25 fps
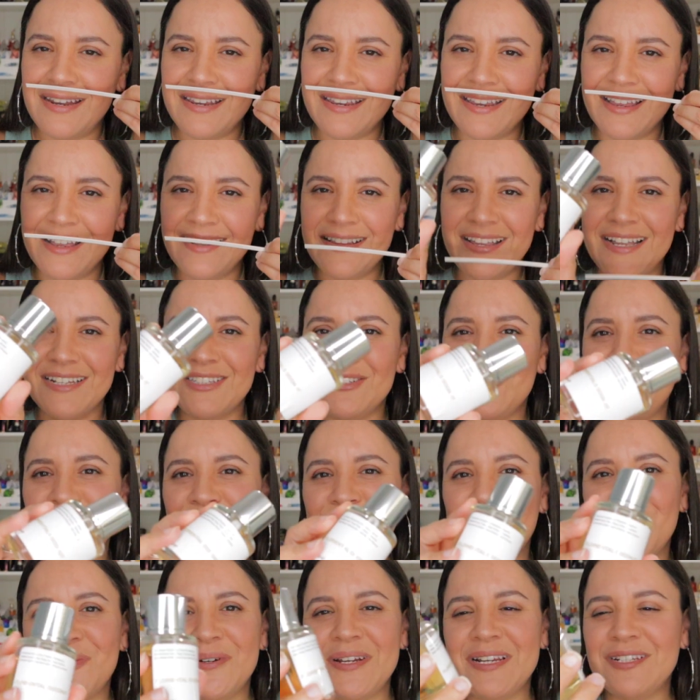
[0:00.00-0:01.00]
again, that's
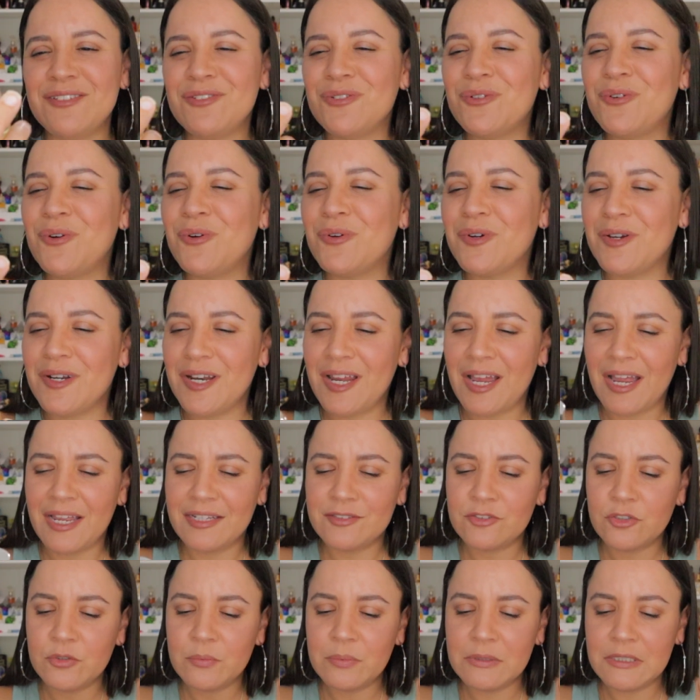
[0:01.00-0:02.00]
Floriental Coconut. I
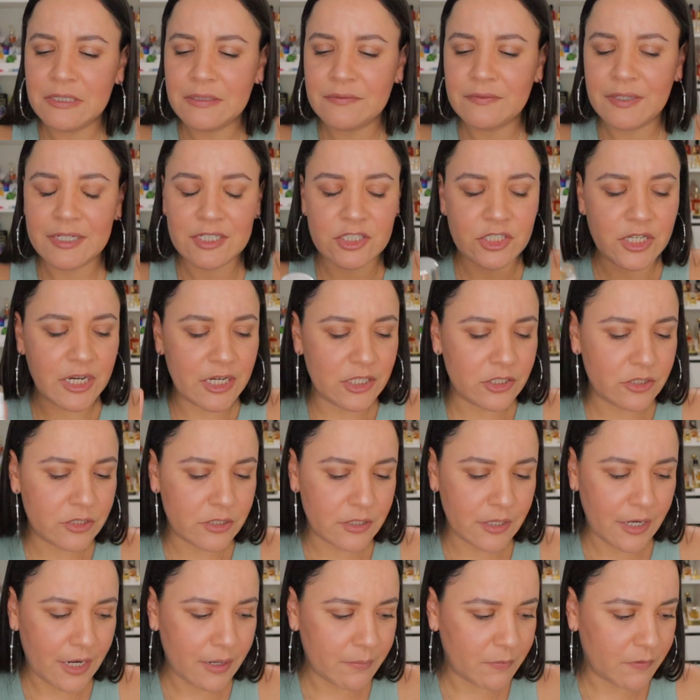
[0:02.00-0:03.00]
do believe they changed
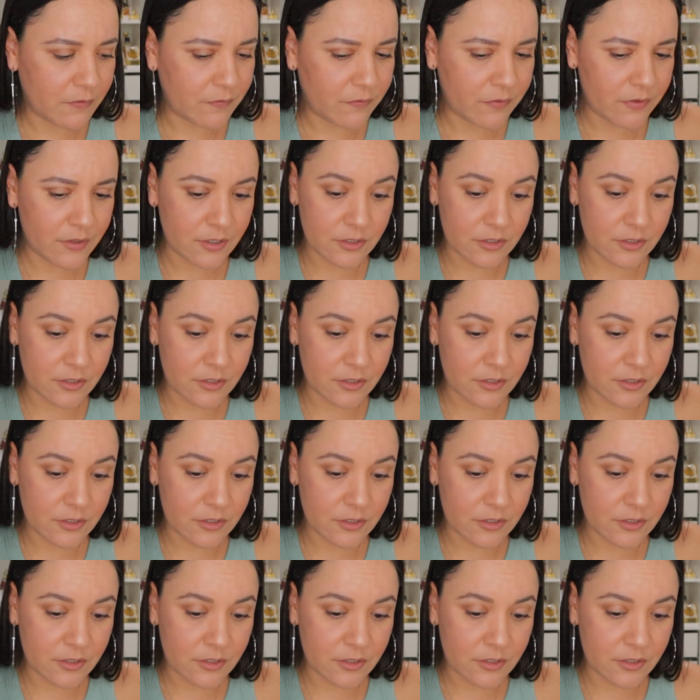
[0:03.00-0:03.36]
the name of